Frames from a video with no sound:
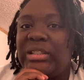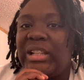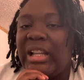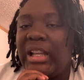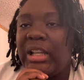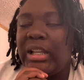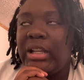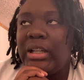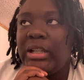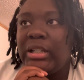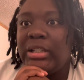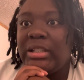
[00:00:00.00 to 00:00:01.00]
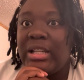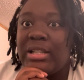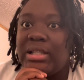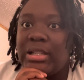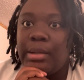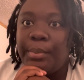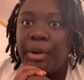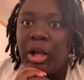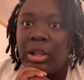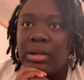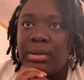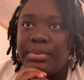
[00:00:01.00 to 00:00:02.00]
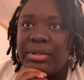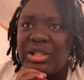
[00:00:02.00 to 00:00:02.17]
they didn't see the polyps,